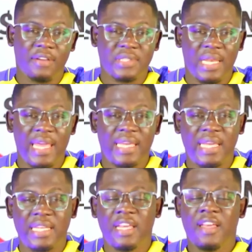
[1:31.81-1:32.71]
After
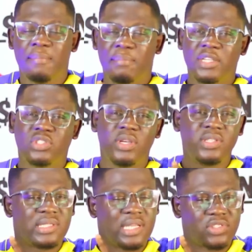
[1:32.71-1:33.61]
liking, make sure you
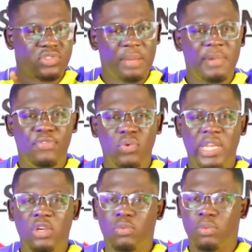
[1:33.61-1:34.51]
subscribe if you are
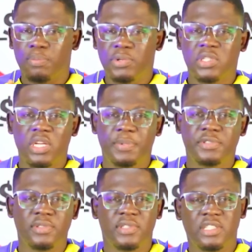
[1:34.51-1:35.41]
new, put on the post
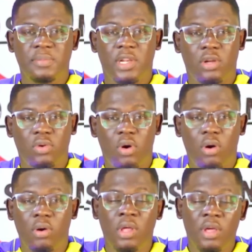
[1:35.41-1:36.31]
notification bell on
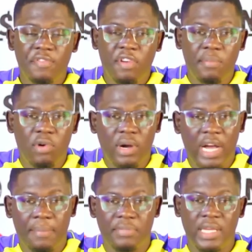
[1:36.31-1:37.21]
all for more
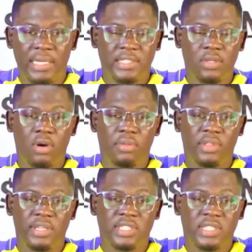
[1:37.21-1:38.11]
updates on
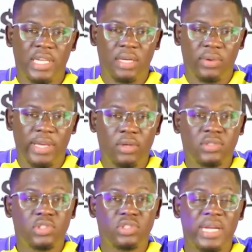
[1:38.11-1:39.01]
this channel, and
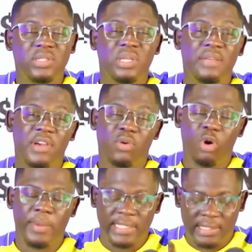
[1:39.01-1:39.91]
also try to leave a
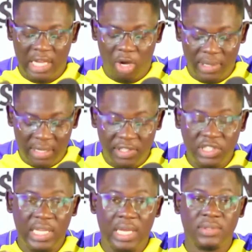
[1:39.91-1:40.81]
comment. I'll be giving
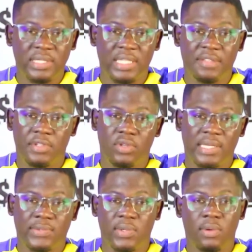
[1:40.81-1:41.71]
shout out in this video
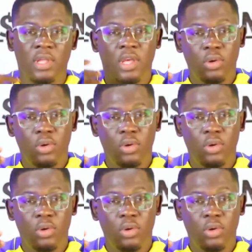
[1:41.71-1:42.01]
as well.